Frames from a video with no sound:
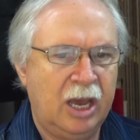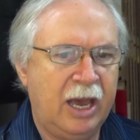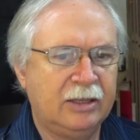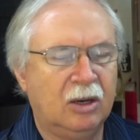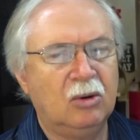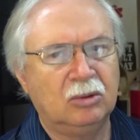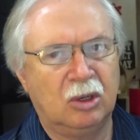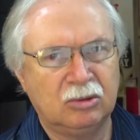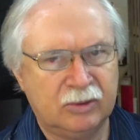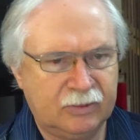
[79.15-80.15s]
And the whole
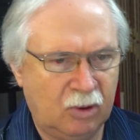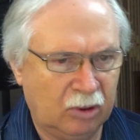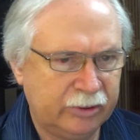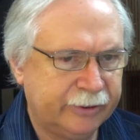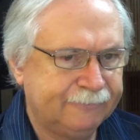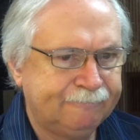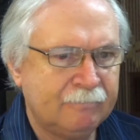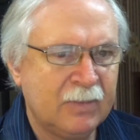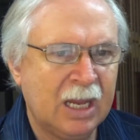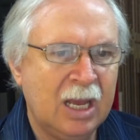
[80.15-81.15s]
notes, of course.
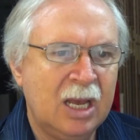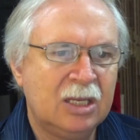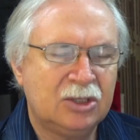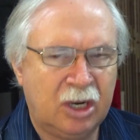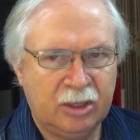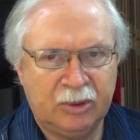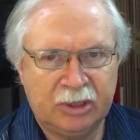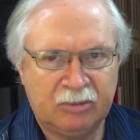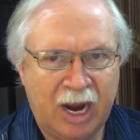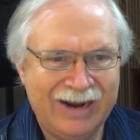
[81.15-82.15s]
Starting with
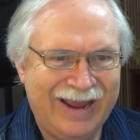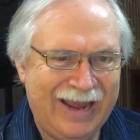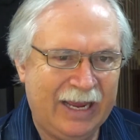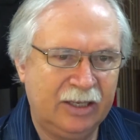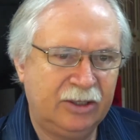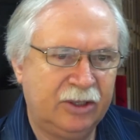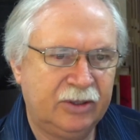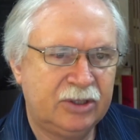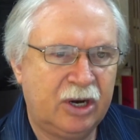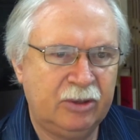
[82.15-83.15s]
the right hand,
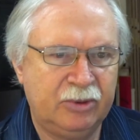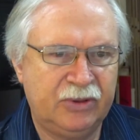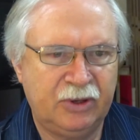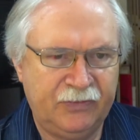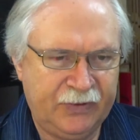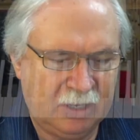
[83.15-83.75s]
you're starting with third